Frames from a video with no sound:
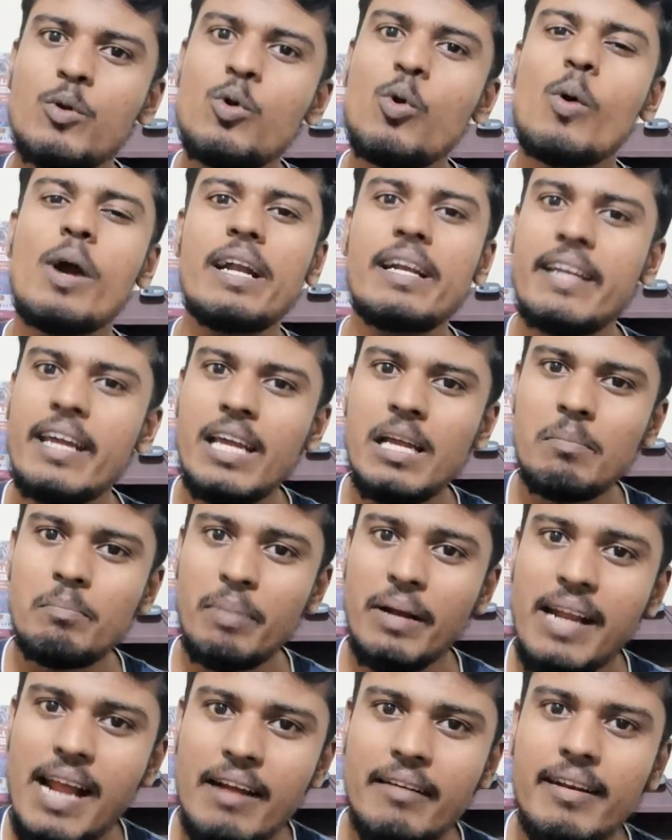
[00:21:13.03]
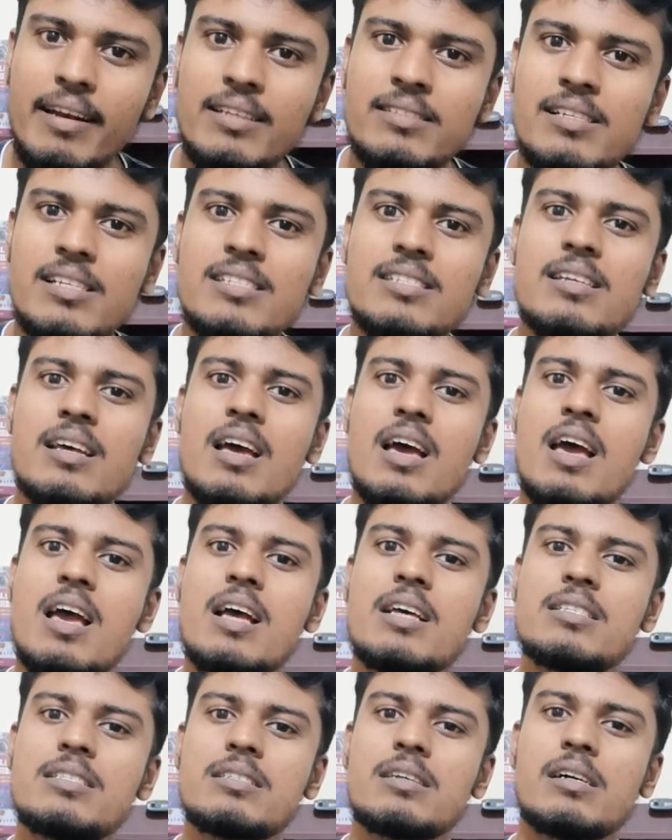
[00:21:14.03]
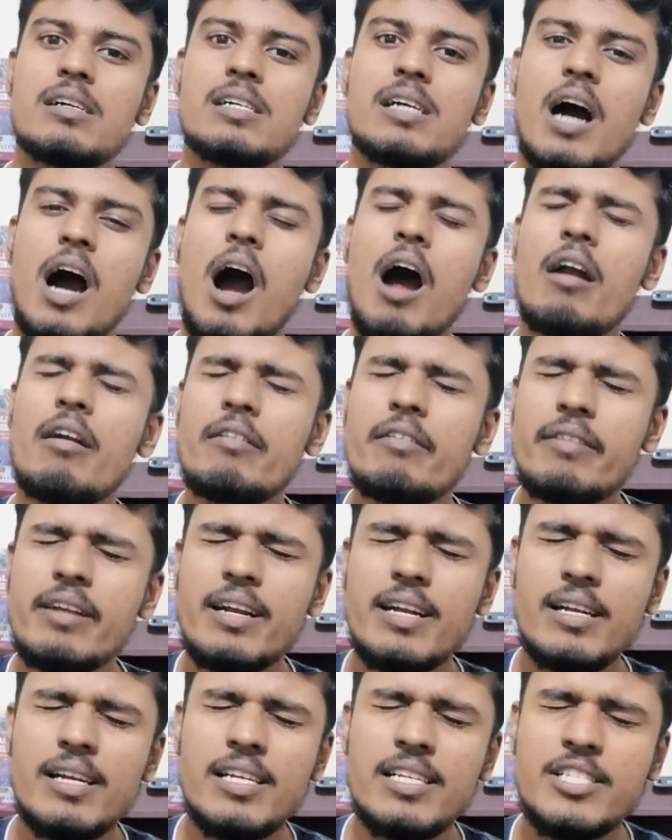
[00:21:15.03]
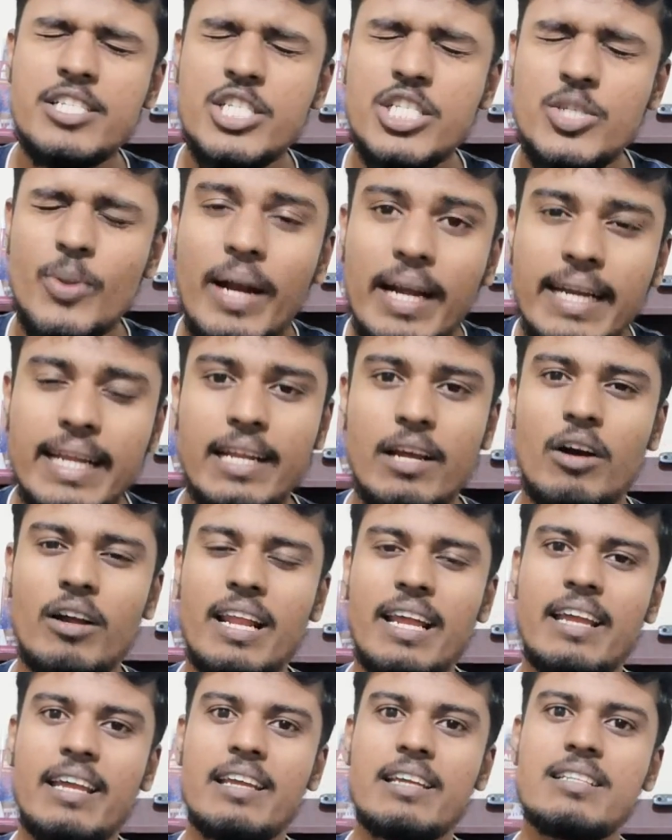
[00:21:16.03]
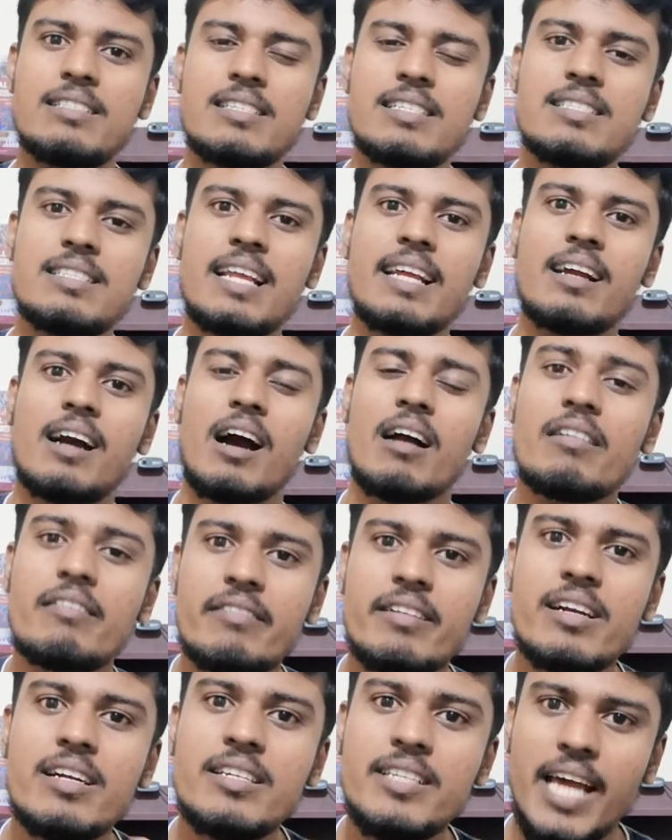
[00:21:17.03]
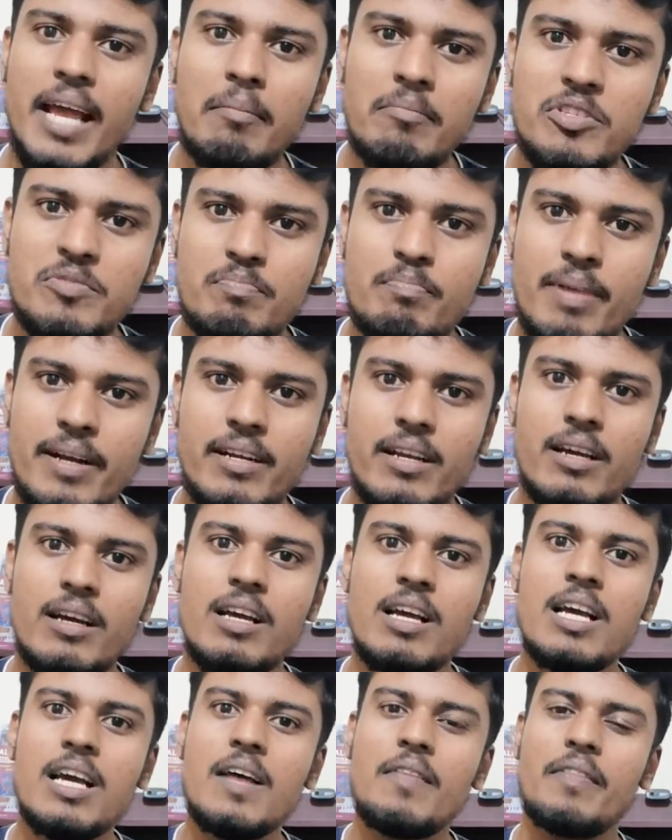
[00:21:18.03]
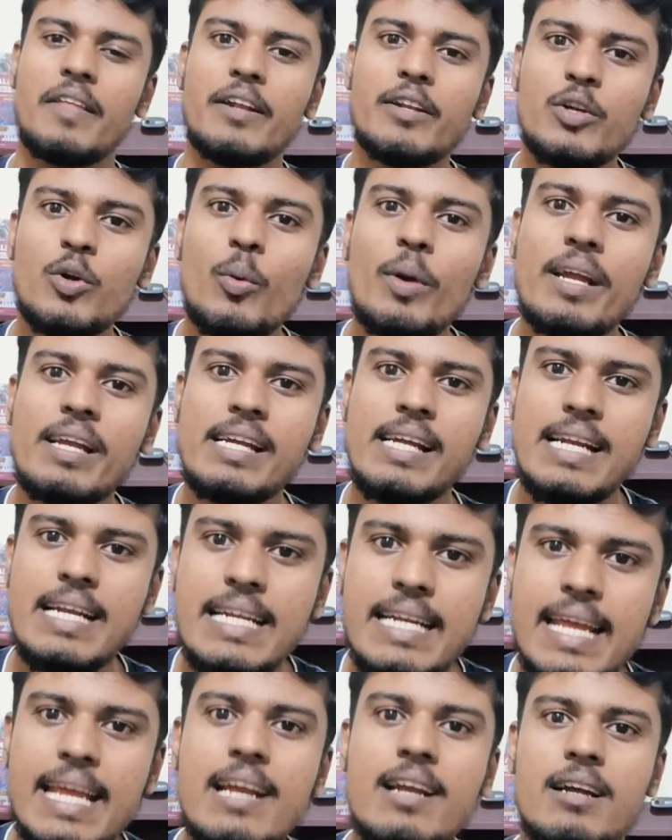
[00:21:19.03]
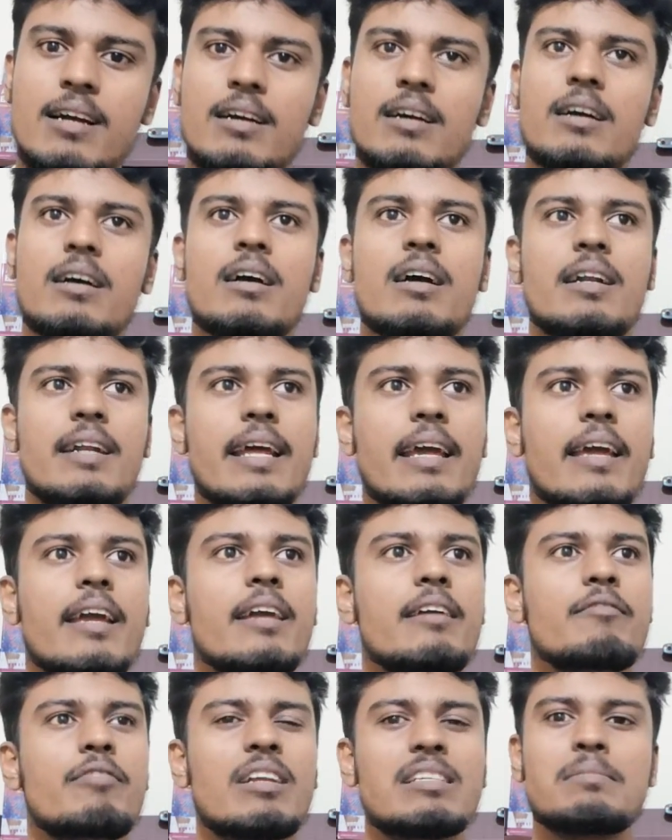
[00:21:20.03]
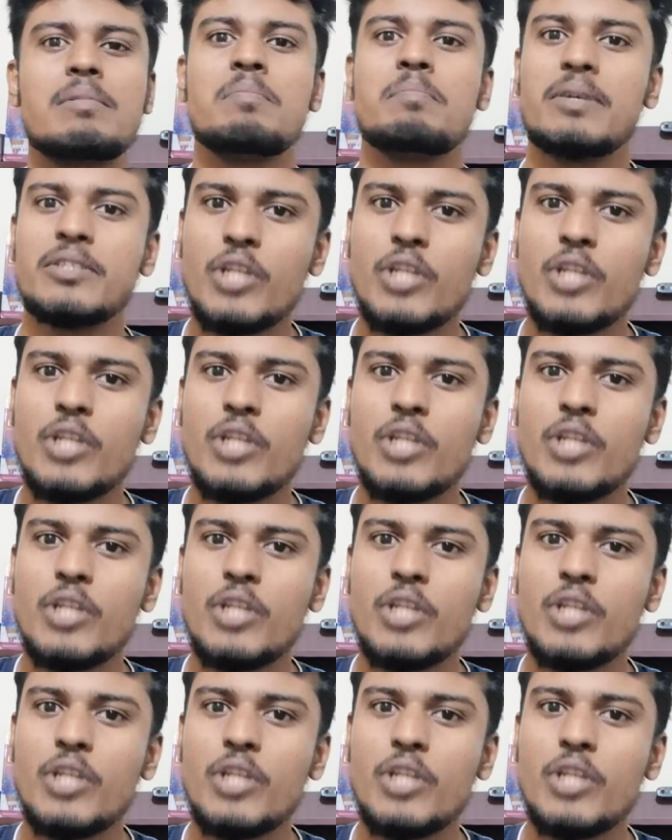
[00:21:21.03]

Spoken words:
go and taking pediatrics is 120, or like it's like 100 times better than going and taking, for example,